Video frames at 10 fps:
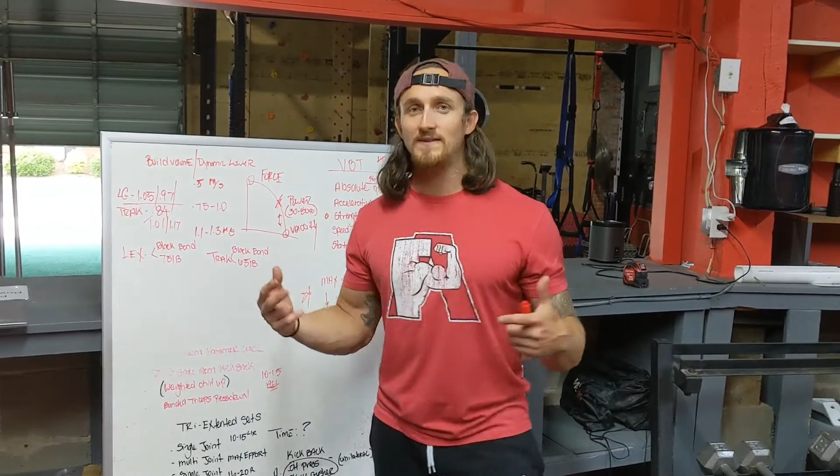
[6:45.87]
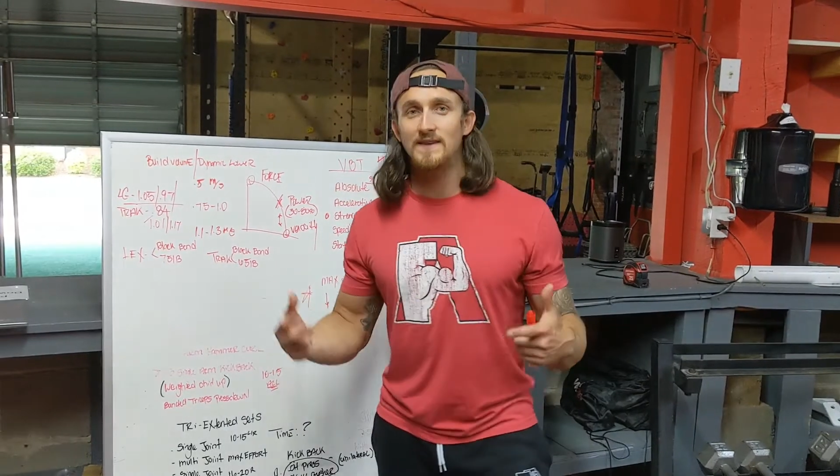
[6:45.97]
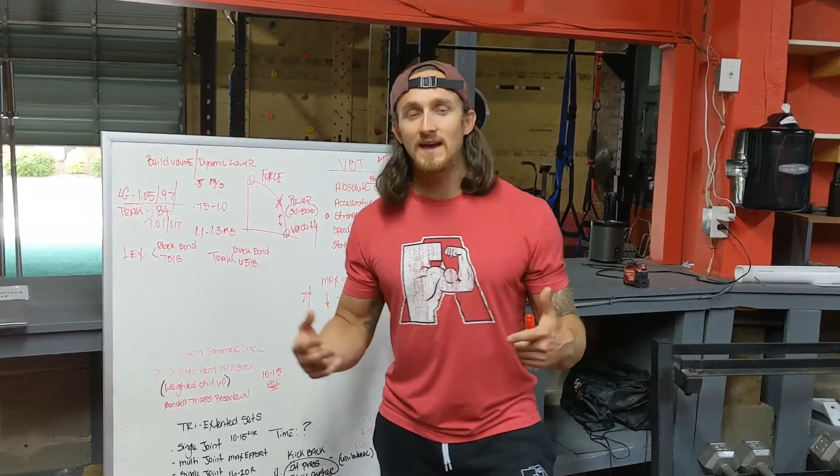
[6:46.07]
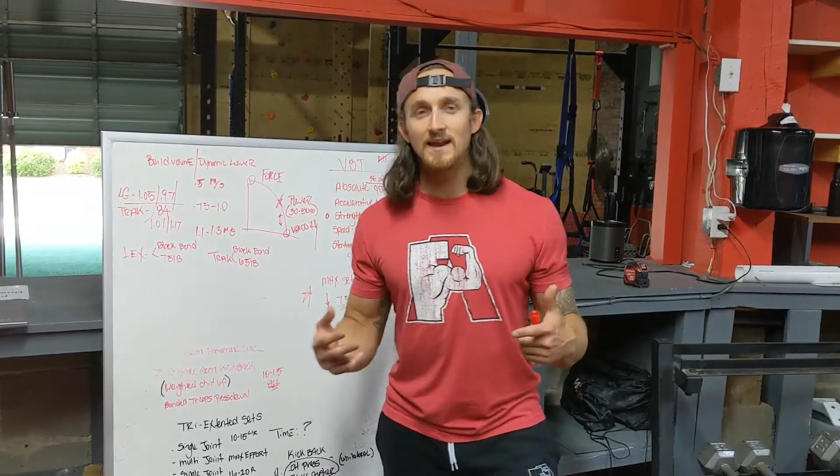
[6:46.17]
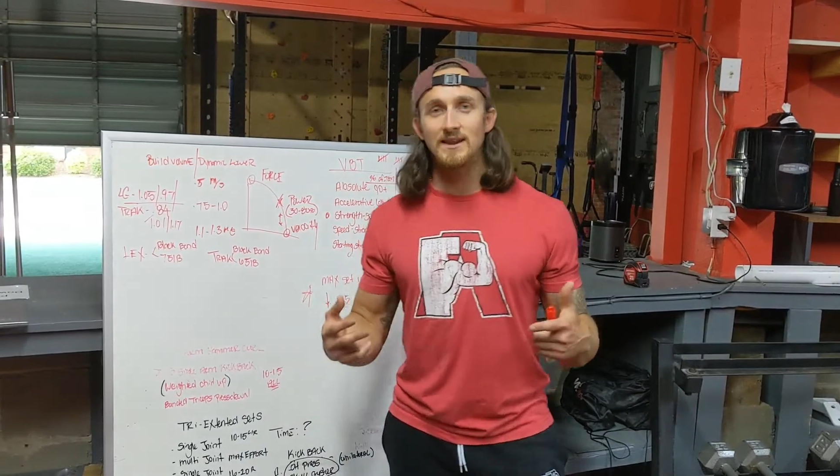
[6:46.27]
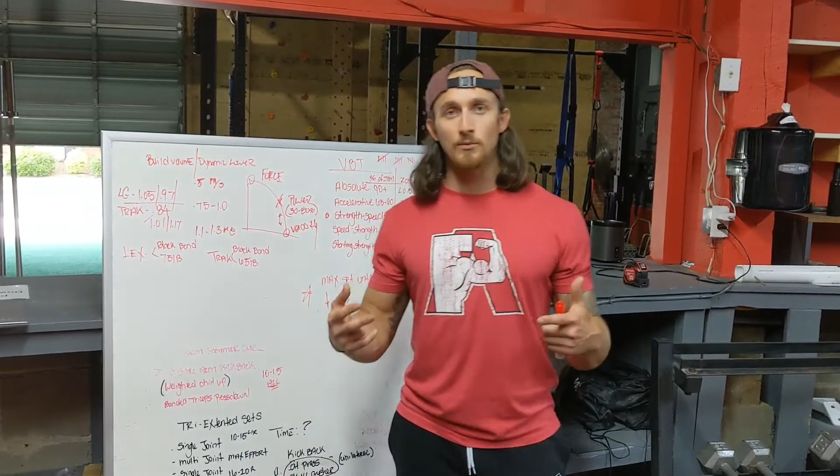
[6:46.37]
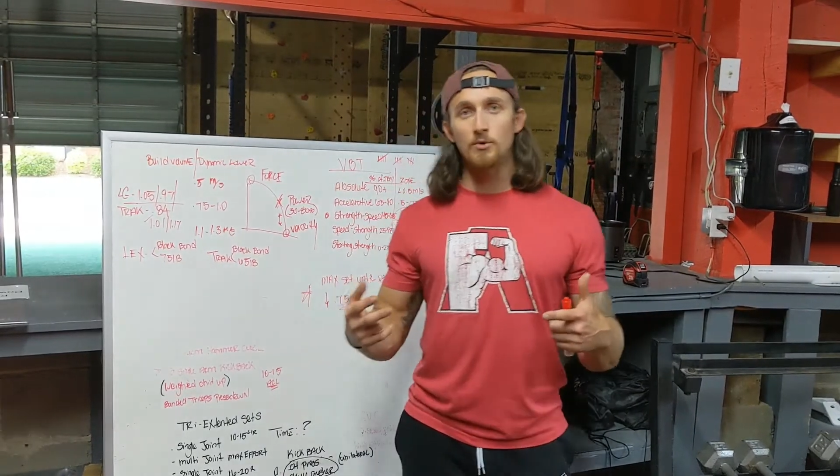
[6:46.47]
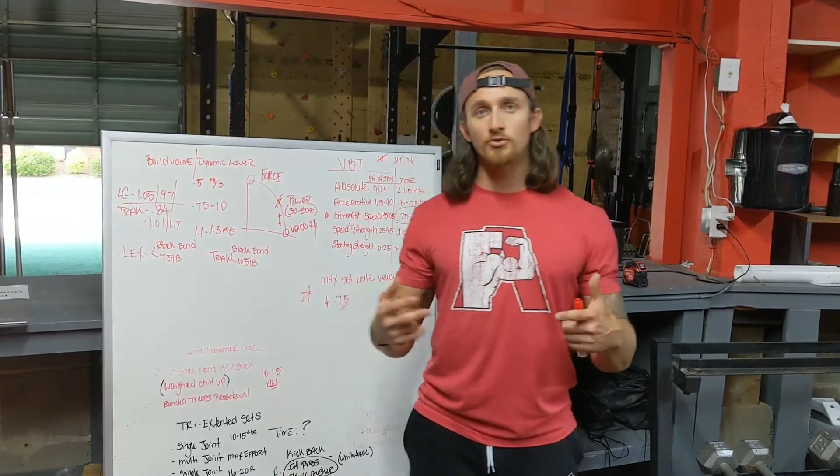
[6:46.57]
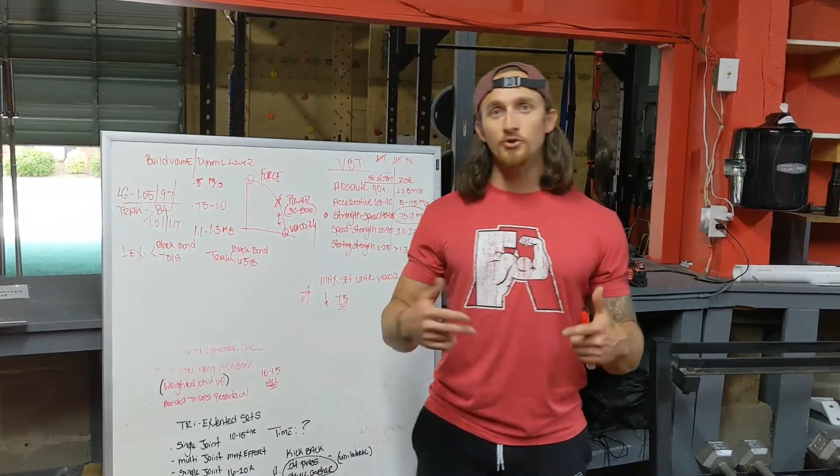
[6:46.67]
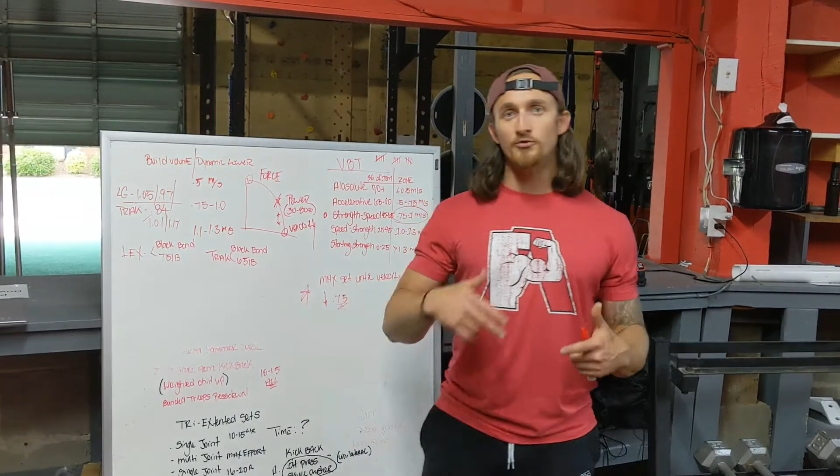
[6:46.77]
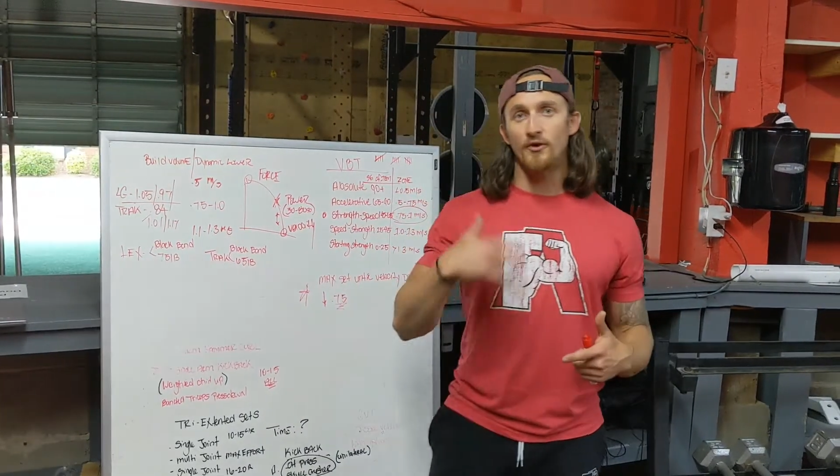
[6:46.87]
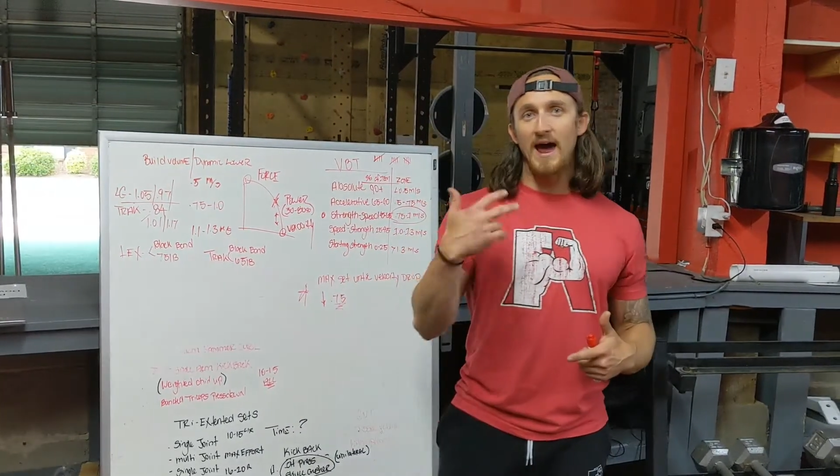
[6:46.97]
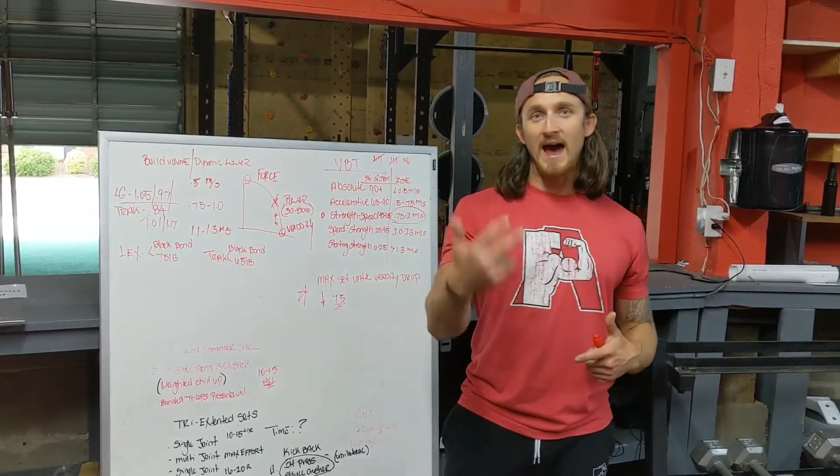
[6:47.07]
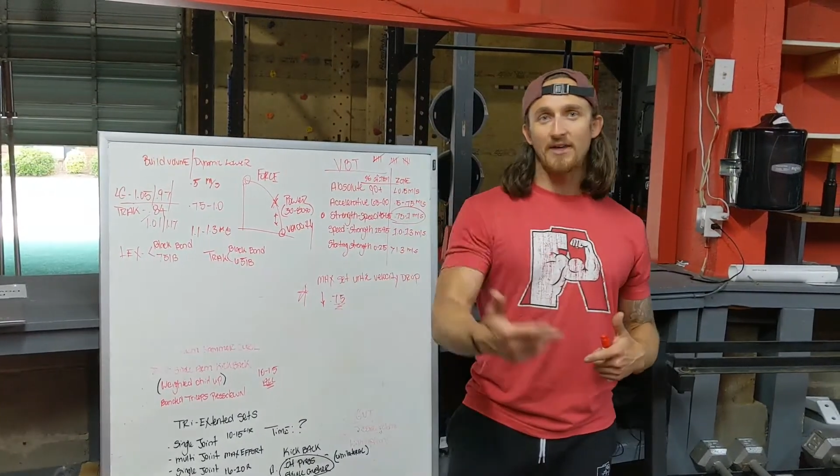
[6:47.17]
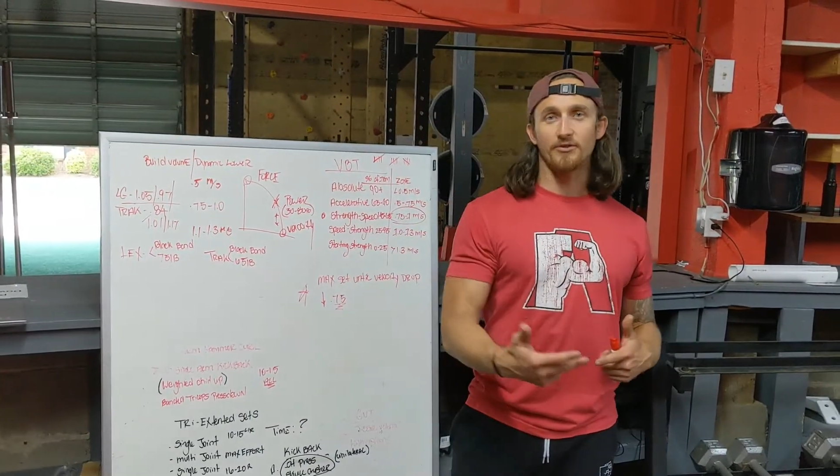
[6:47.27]
setting that we would use for
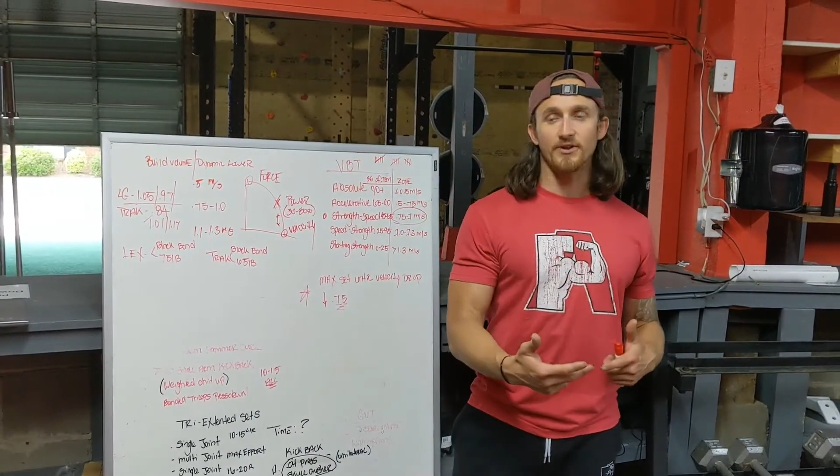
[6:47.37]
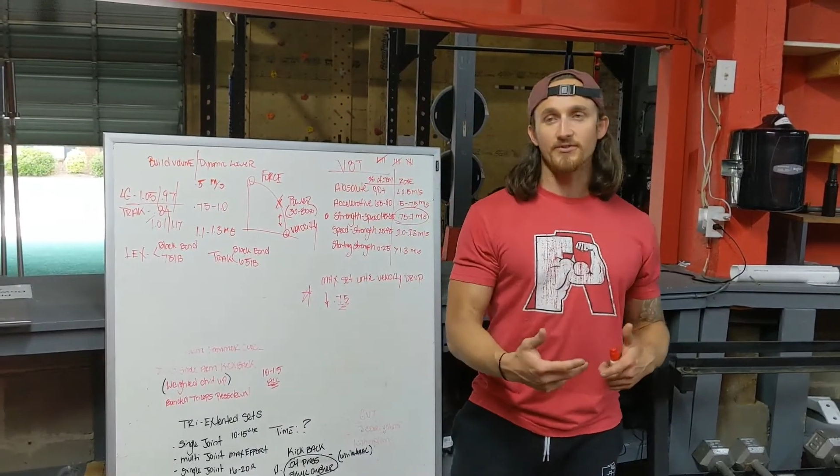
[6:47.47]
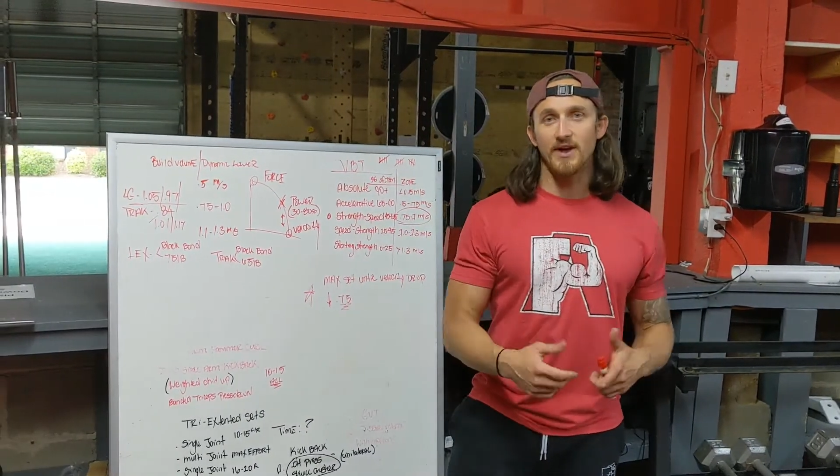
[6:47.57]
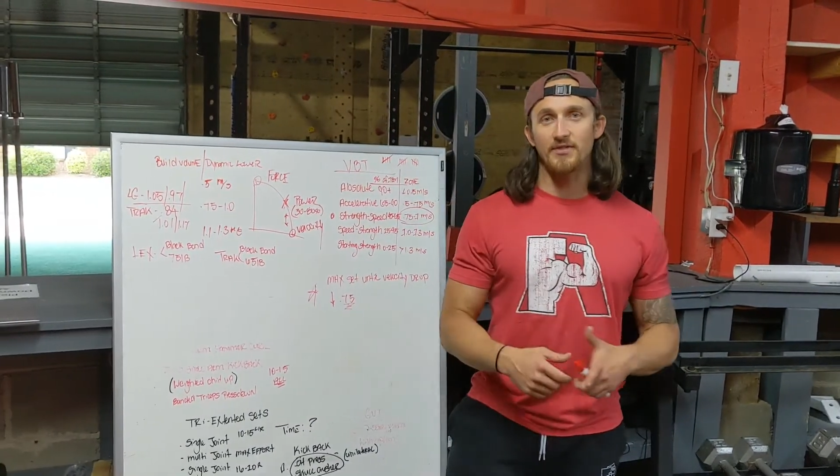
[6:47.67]
athletes?